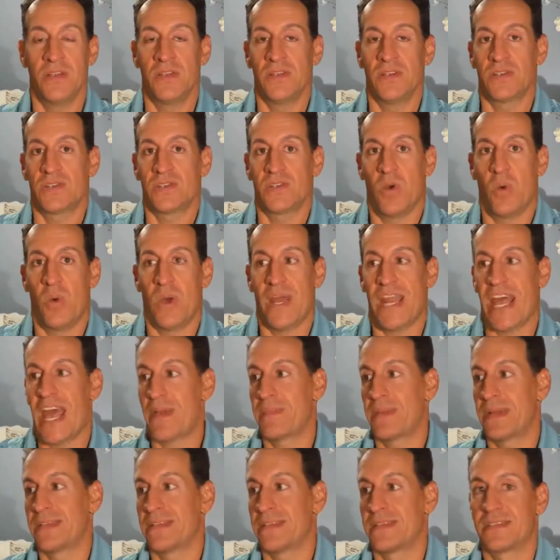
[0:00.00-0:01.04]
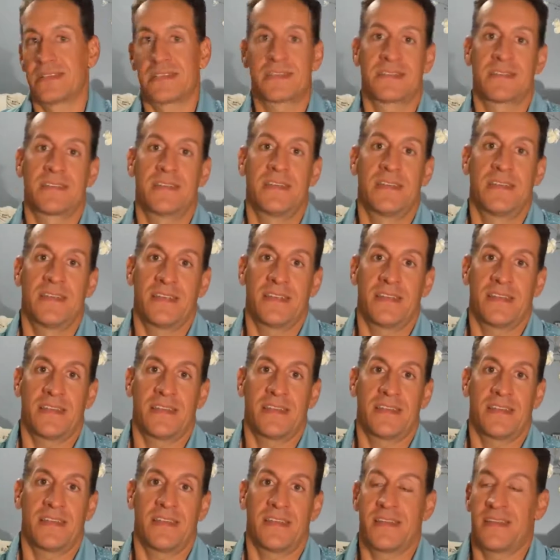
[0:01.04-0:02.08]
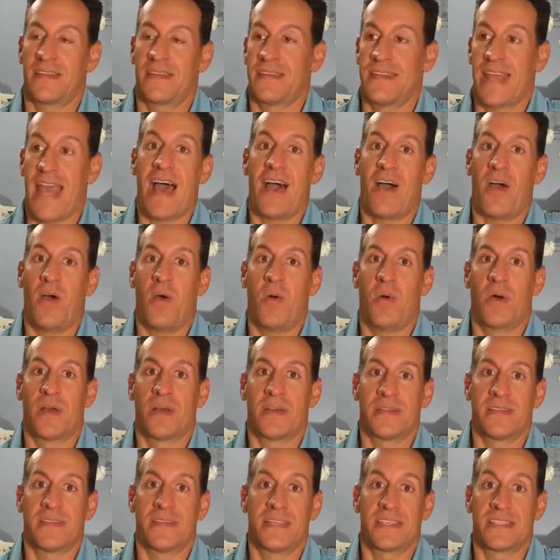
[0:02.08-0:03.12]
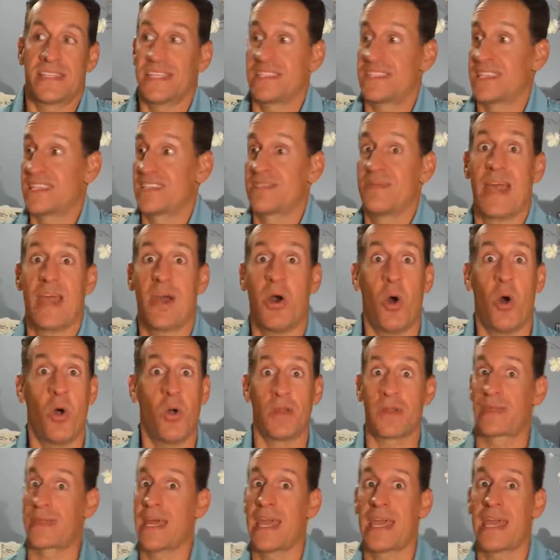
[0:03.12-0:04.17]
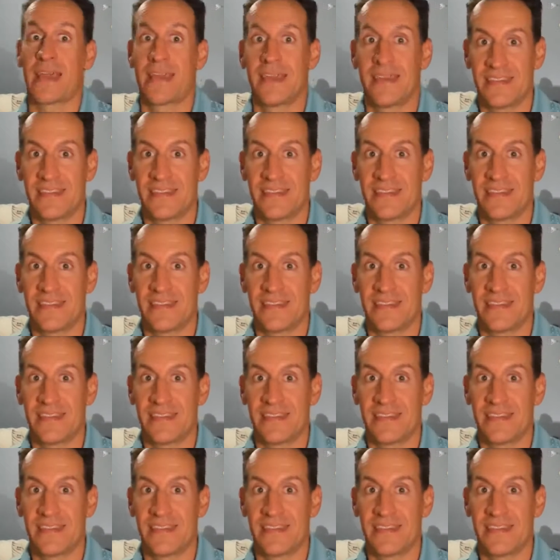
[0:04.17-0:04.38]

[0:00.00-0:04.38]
So what happens now, this, this is my whole thing.